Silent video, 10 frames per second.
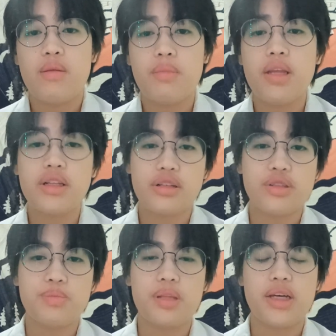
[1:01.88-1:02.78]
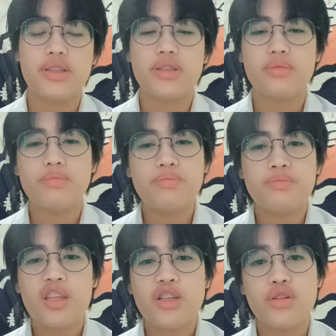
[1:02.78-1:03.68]
medical supplies.
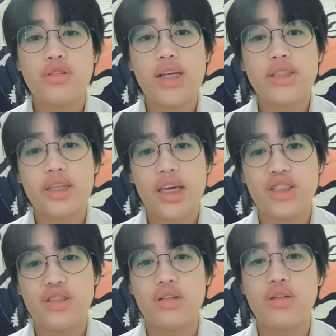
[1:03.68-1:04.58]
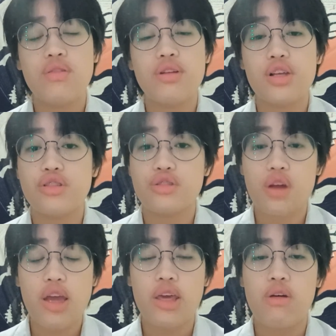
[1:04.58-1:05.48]
So desiccation, known as
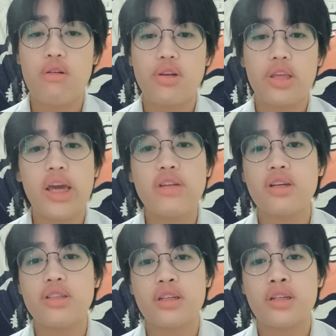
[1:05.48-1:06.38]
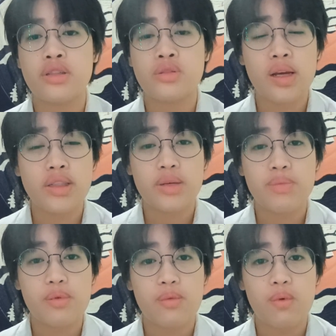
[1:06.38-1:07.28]
drying or dehydration that dries
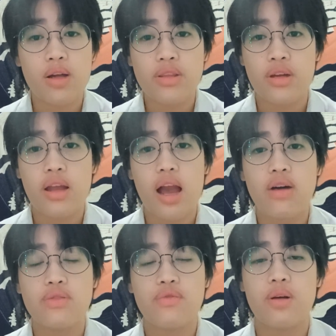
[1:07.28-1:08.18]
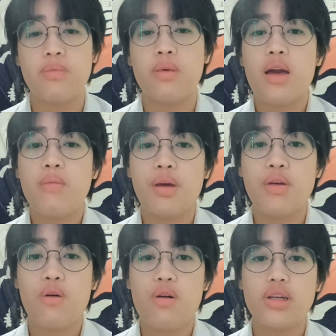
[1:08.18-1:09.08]
up the water out from
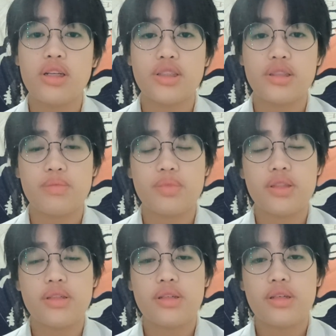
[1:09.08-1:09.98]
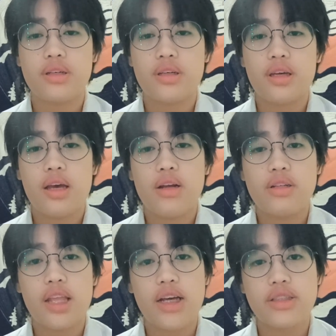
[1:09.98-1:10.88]
microorganisms.
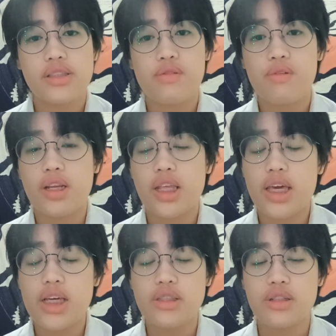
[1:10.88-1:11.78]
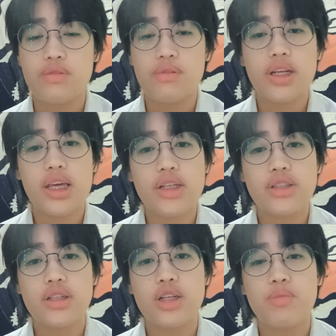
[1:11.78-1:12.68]
Next, radiation.
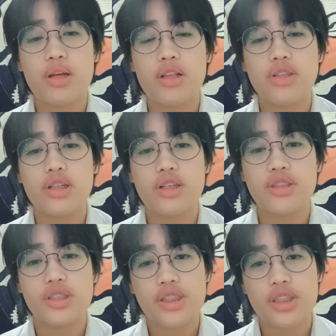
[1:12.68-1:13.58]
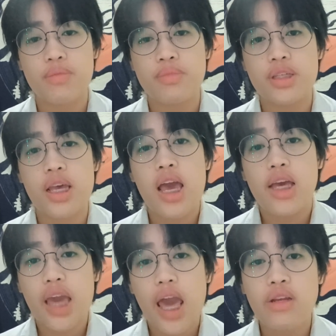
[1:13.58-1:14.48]
Radiation on biological systems
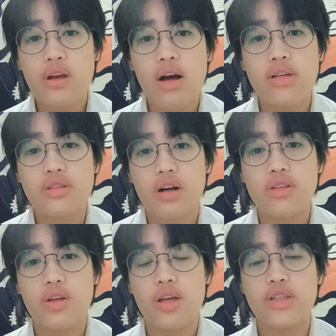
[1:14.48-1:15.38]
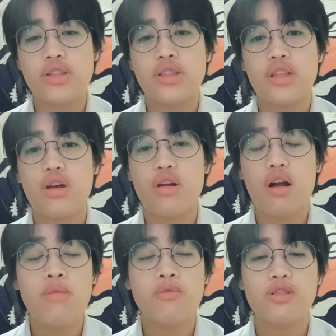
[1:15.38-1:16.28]
can cause alterations that are
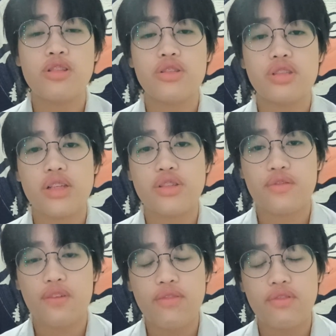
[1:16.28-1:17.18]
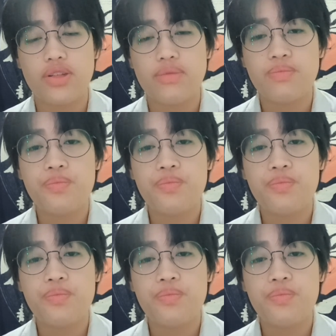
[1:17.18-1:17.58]
harmful to cell survival.